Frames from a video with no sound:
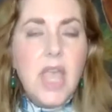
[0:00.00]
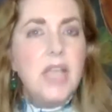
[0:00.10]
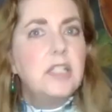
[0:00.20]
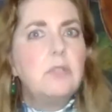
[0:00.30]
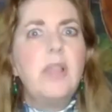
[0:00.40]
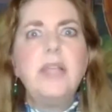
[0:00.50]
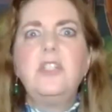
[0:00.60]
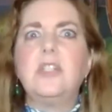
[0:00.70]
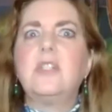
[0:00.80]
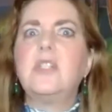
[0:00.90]
It's led
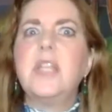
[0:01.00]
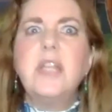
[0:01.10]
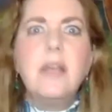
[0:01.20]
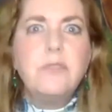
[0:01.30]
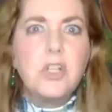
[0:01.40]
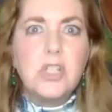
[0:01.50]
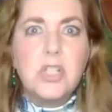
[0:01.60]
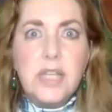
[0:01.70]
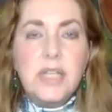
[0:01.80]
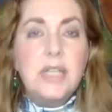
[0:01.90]
to sin after sin,